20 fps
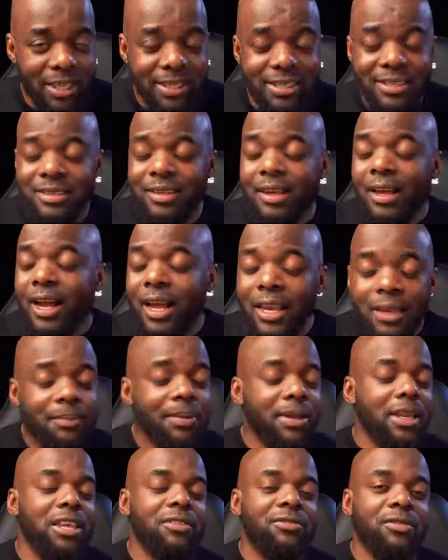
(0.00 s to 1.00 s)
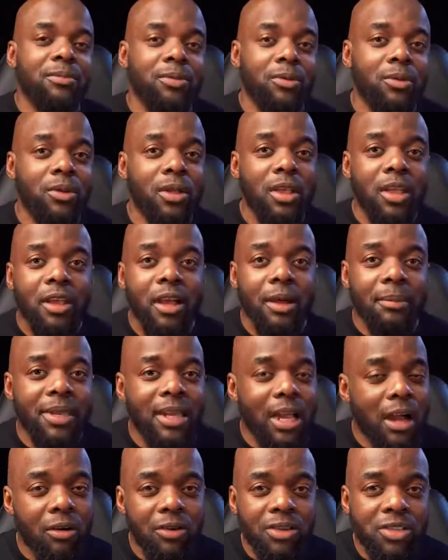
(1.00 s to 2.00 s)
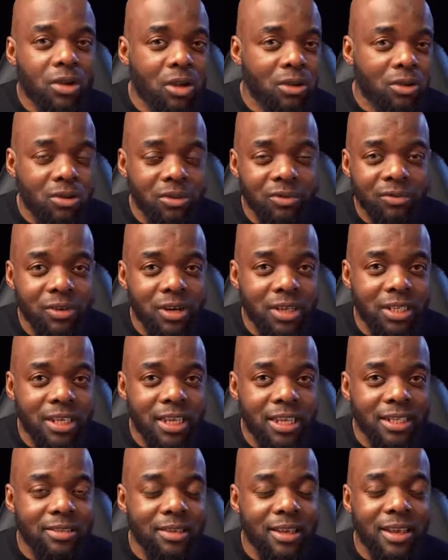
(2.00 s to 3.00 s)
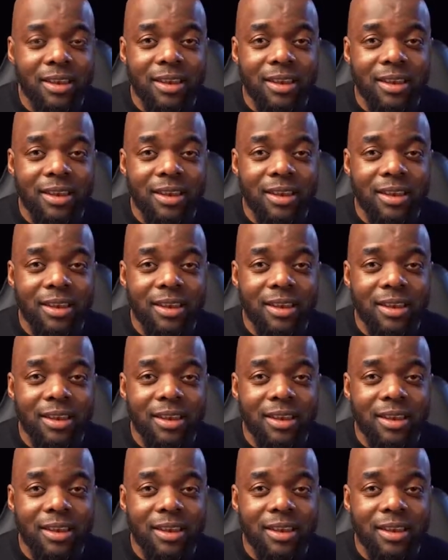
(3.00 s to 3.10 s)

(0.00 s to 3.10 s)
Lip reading: It's unbelievable. I mean, I was on ConvertKit,